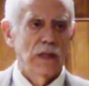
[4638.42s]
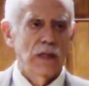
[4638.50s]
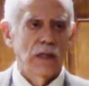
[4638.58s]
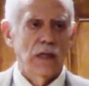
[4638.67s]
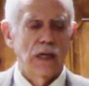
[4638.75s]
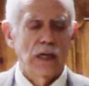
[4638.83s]

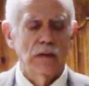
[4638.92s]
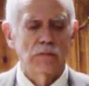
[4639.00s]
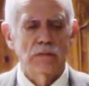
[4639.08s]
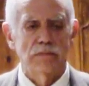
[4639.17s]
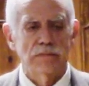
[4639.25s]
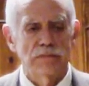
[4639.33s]

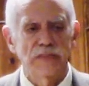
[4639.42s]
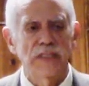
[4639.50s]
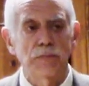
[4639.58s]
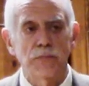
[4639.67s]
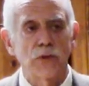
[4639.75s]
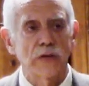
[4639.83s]
um,
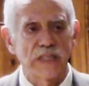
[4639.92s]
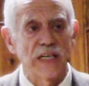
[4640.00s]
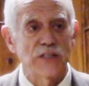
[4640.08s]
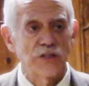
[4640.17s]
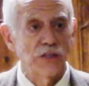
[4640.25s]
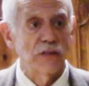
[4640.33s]

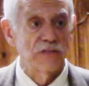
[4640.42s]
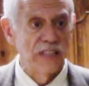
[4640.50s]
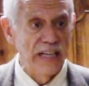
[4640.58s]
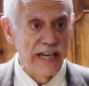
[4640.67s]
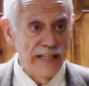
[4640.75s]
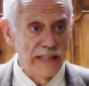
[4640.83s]
deportation of
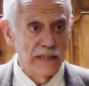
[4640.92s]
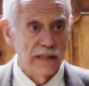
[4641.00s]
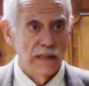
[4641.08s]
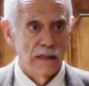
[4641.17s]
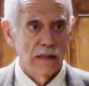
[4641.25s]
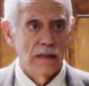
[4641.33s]
the eight
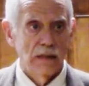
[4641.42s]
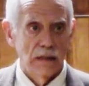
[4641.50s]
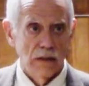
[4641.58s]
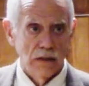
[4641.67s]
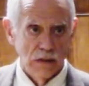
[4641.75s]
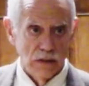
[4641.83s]

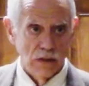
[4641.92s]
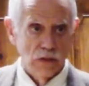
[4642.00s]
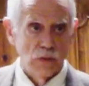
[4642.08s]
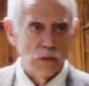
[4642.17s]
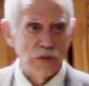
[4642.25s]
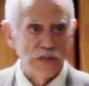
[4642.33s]

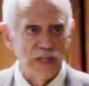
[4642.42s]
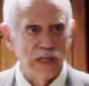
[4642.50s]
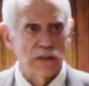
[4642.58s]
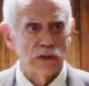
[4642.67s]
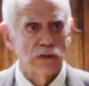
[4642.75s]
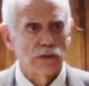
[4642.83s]
who were
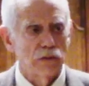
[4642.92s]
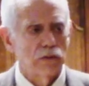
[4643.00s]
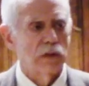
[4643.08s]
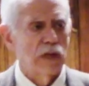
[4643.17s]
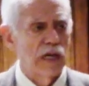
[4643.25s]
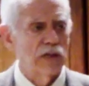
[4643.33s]
sent to
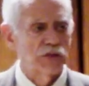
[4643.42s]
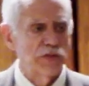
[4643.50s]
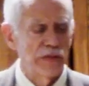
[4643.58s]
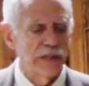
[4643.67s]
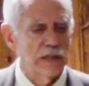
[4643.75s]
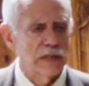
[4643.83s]

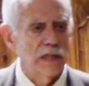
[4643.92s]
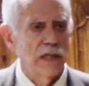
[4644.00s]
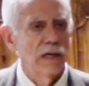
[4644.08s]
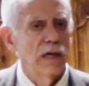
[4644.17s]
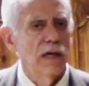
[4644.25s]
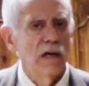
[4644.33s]
Auschwitz,
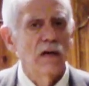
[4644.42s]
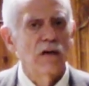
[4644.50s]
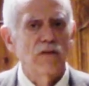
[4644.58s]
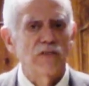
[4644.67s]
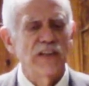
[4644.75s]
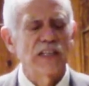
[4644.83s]

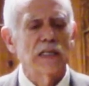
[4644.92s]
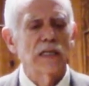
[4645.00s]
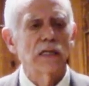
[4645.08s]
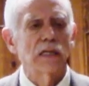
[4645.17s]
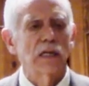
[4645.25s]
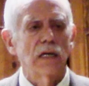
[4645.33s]

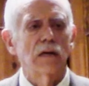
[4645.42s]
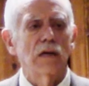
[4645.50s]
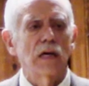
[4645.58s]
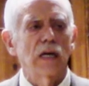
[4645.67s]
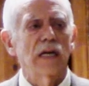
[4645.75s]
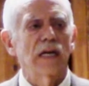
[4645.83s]
Finland
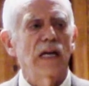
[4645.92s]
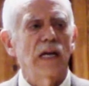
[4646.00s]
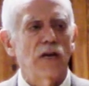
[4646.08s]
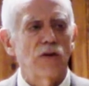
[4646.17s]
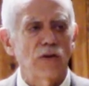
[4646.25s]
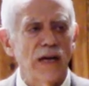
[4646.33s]

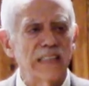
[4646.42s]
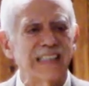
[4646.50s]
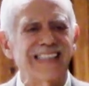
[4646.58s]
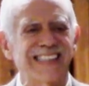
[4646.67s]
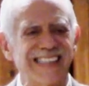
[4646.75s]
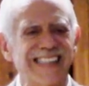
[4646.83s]

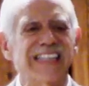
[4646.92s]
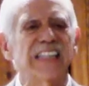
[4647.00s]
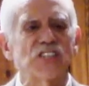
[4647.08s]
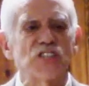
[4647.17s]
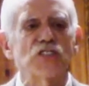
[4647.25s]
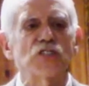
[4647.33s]
granted
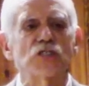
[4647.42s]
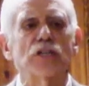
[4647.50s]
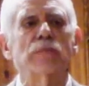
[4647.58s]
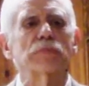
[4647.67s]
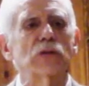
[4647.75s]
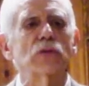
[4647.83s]

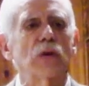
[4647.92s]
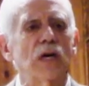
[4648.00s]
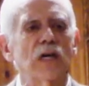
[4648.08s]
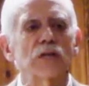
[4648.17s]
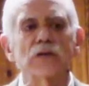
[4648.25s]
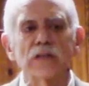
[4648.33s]
citizenship to
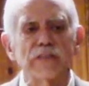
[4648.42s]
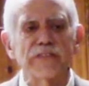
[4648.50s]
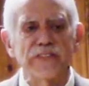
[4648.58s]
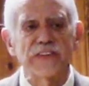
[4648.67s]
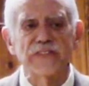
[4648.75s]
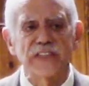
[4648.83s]

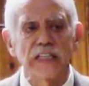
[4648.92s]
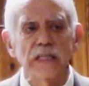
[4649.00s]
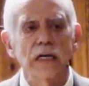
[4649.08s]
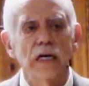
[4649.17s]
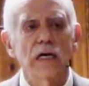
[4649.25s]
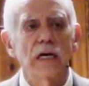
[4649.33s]
150
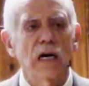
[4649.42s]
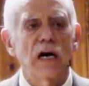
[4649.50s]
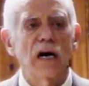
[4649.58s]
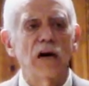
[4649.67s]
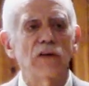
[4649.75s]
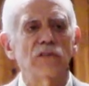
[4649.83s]

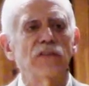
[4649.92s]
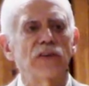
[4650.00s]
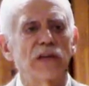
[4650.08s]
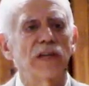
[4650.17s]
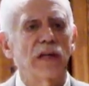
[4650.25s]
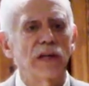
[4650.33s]
of
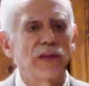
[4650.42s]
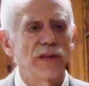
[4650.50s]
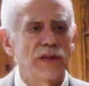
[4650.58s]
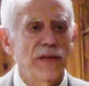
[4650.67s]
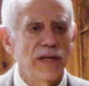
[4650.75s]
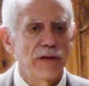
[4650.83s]

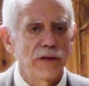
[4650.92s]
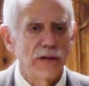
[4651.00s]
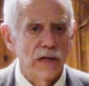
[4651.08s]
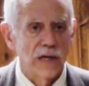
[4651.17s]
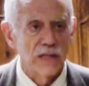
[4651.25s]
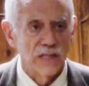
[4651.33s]
the
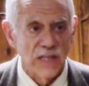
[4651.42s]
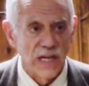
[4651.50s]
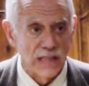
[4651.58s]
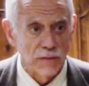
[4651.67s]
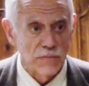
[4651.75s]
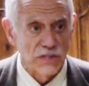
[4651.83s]

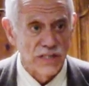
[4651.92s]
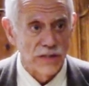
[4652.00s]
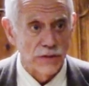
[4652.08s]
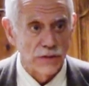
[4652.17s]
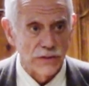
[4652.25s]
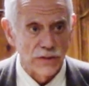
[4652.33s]
asylum
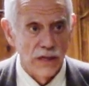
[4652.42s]
seekers,